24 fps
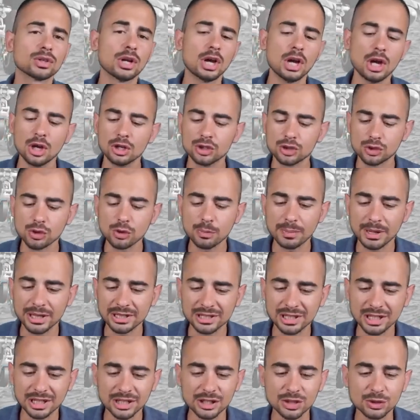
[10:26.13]
So you're
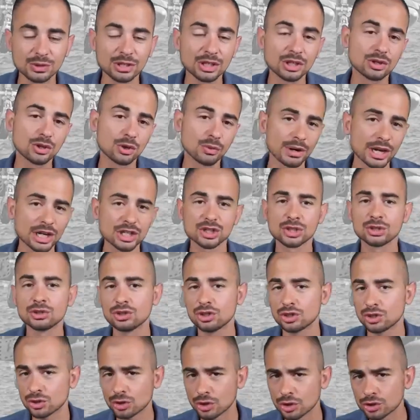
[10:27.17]
basically doing correction,
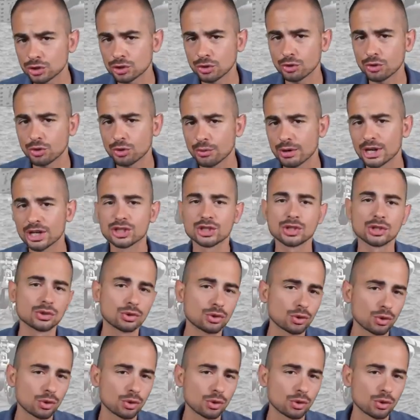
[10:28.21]
counter correction,